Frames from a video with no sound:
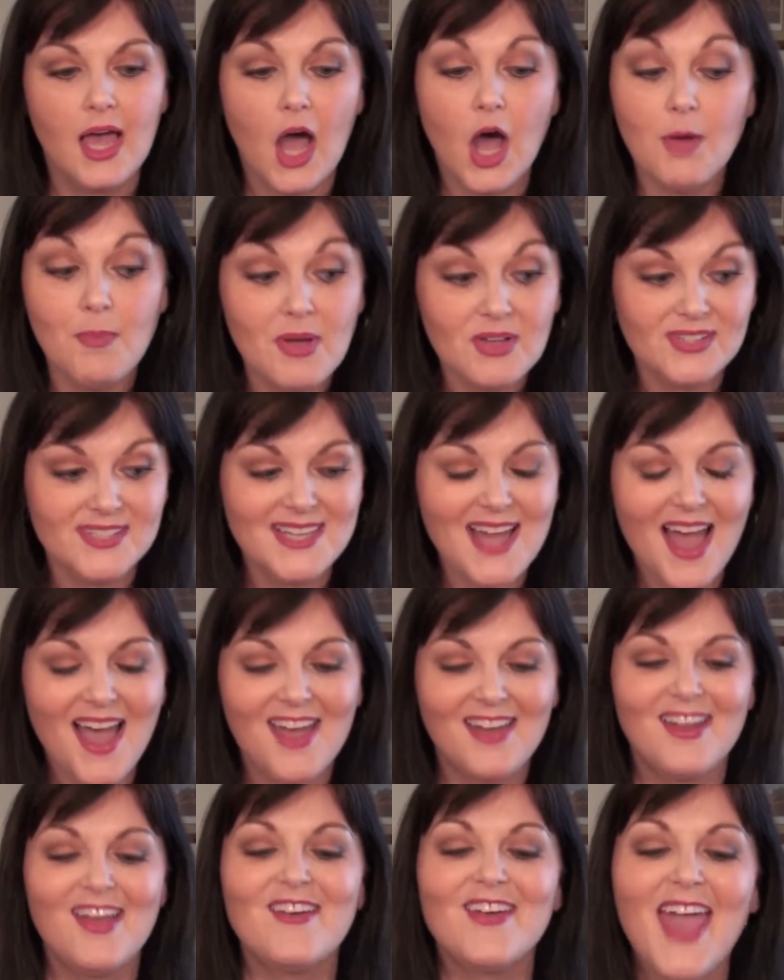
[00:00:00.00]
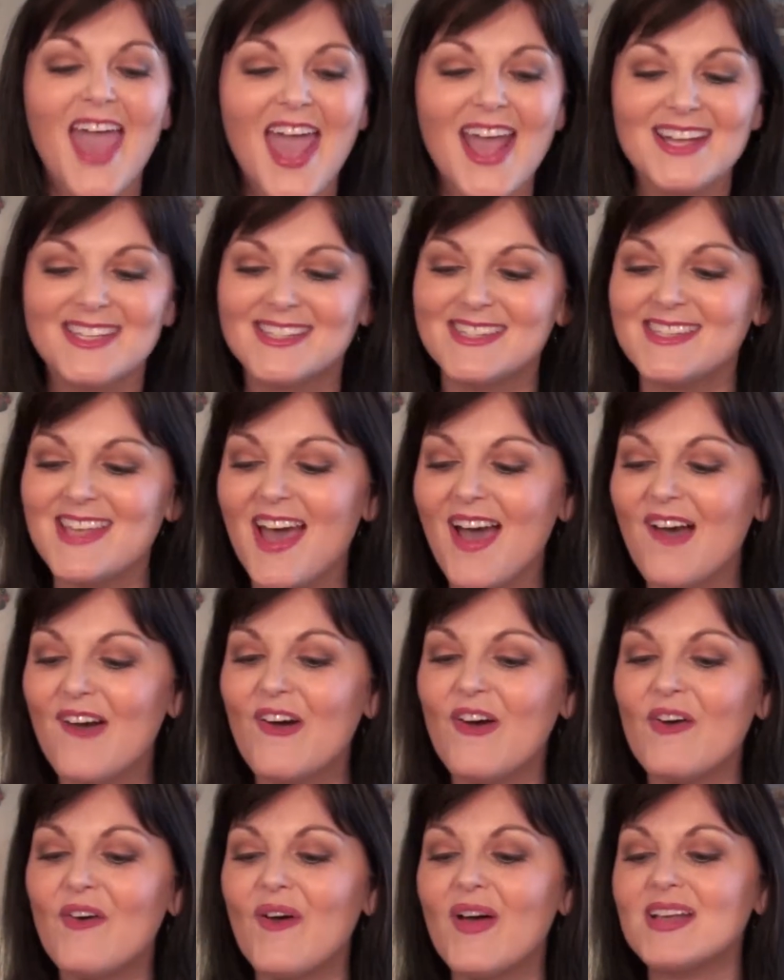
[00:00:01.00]
Almost done. Okay,
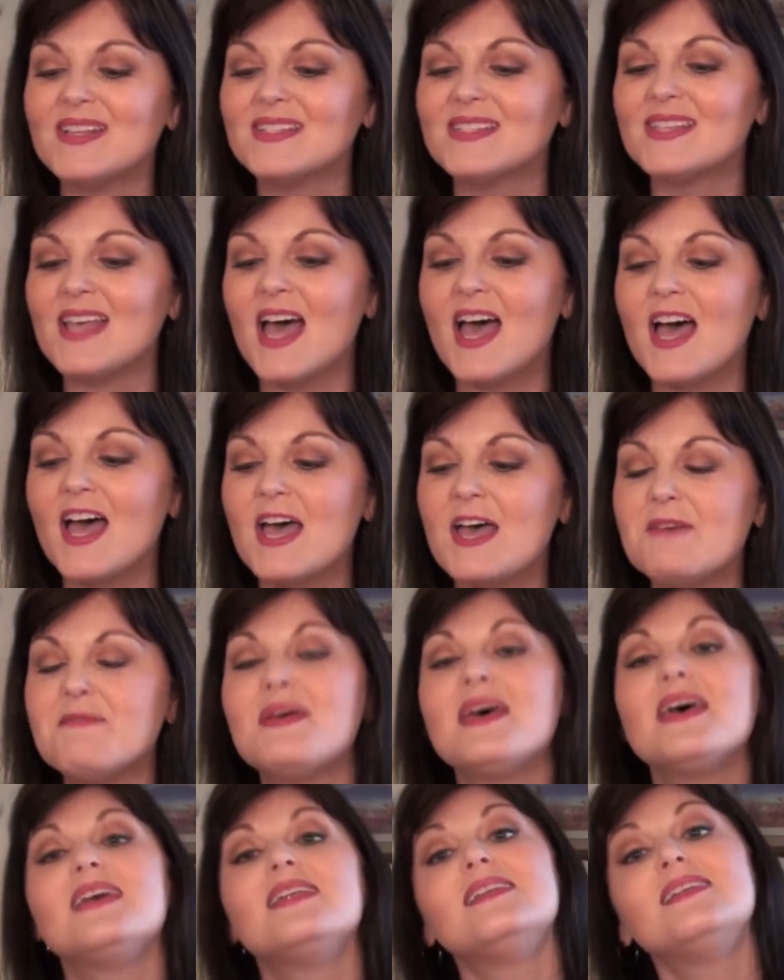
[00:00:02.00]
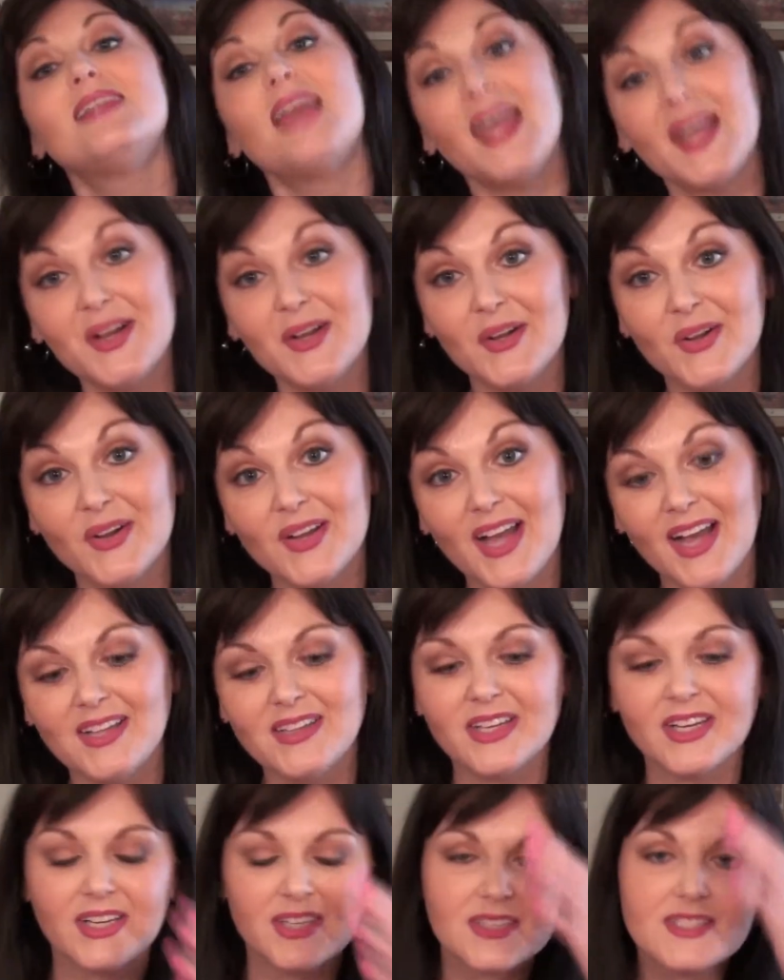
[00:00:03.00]
so some nail
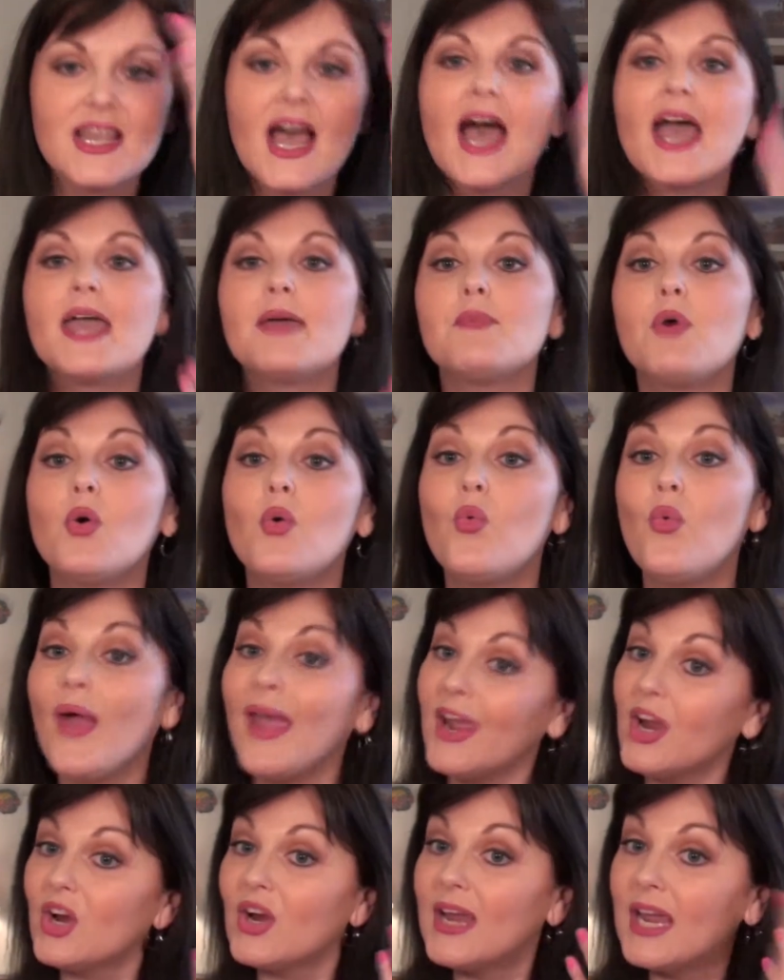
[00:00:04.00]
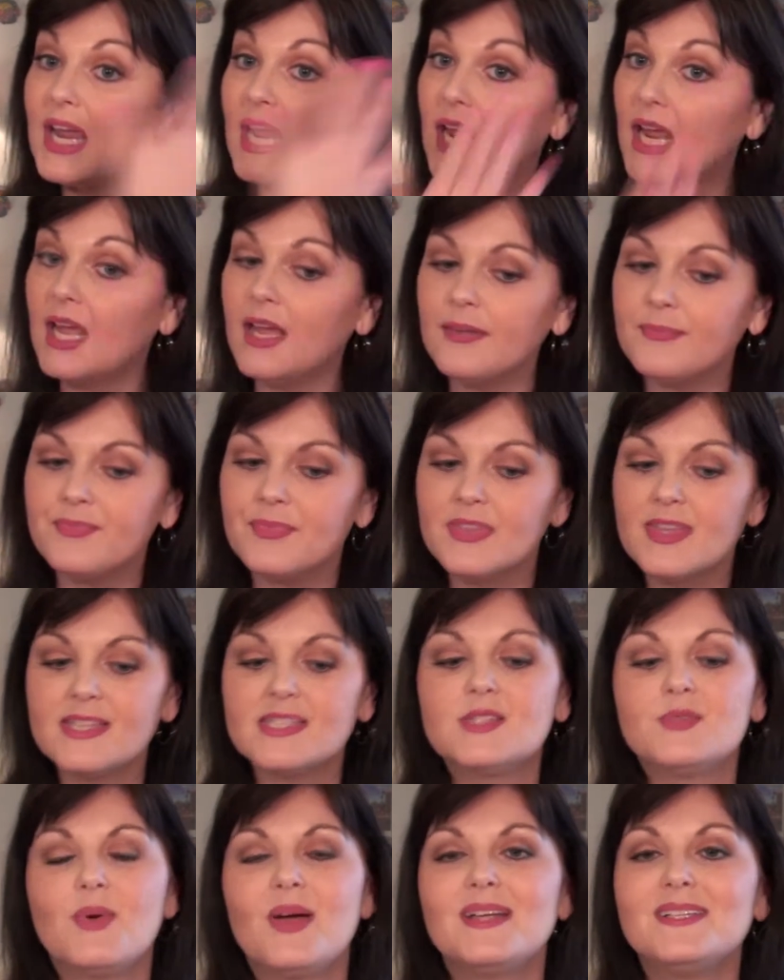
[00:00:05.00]
colors. I'm wearing
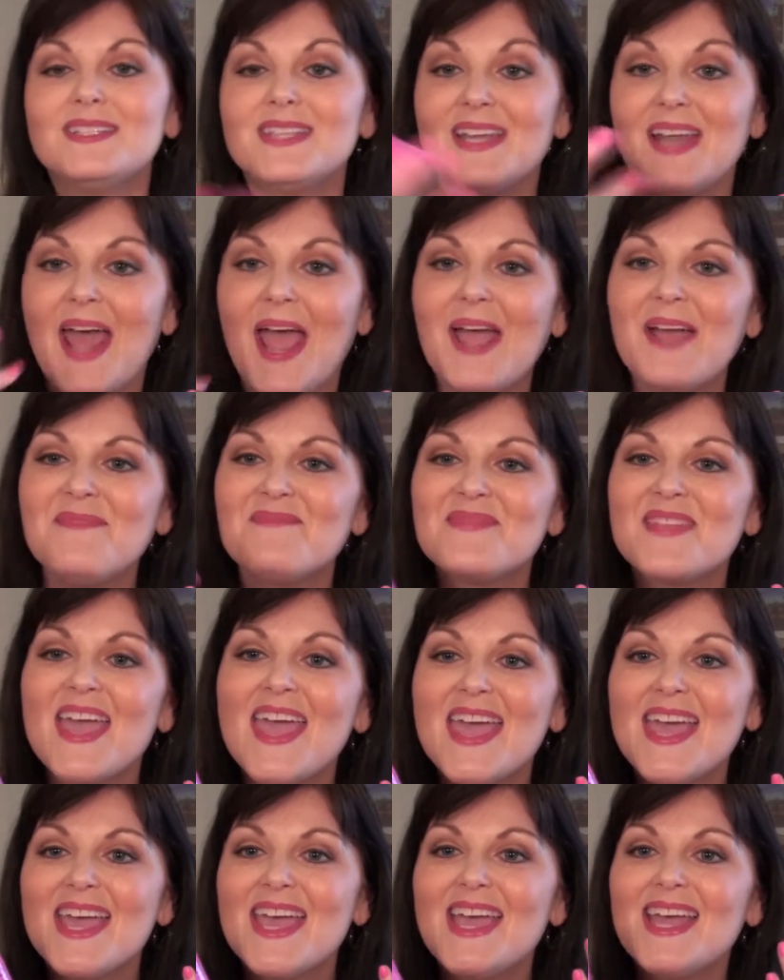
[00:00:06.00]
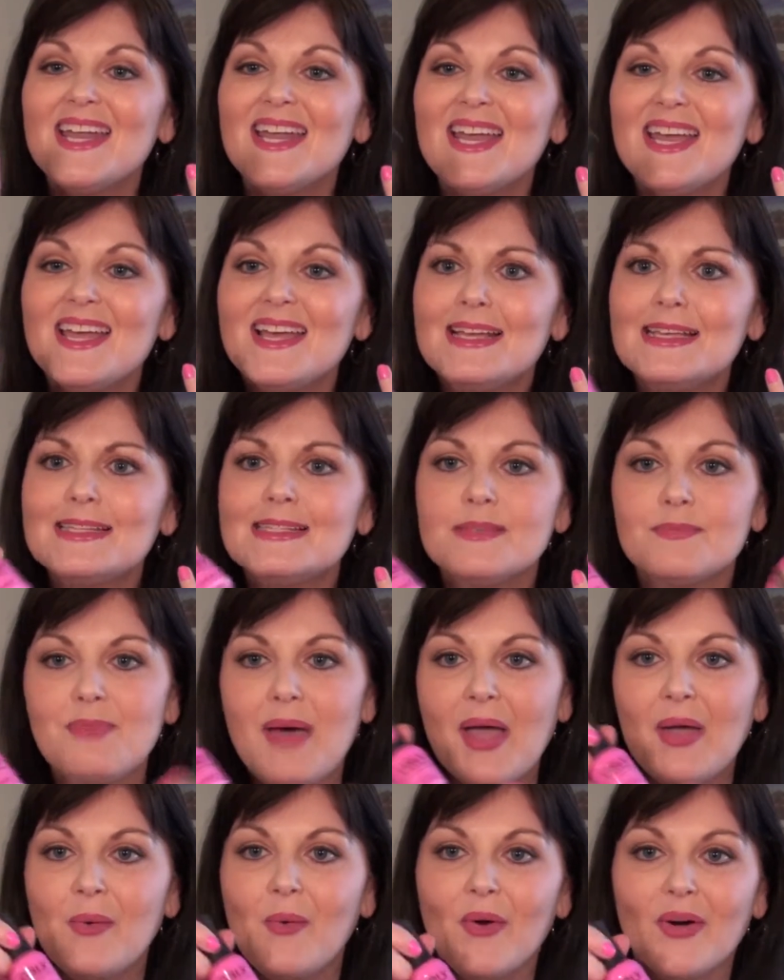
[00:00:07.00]
this one today. It is
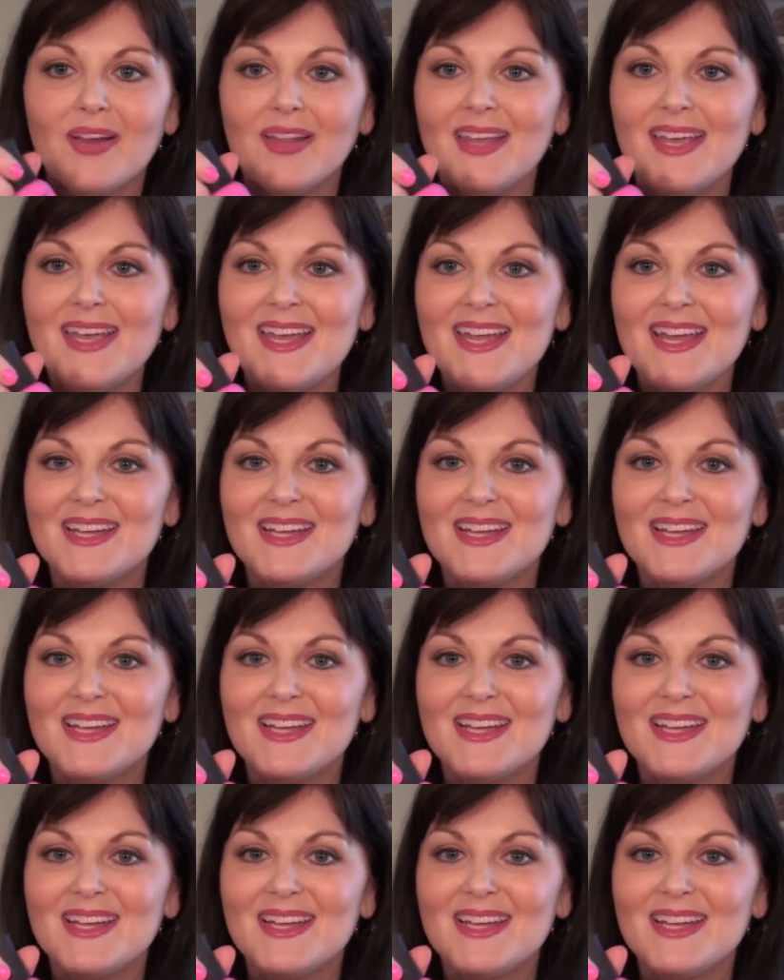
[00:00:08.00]
by ORLY.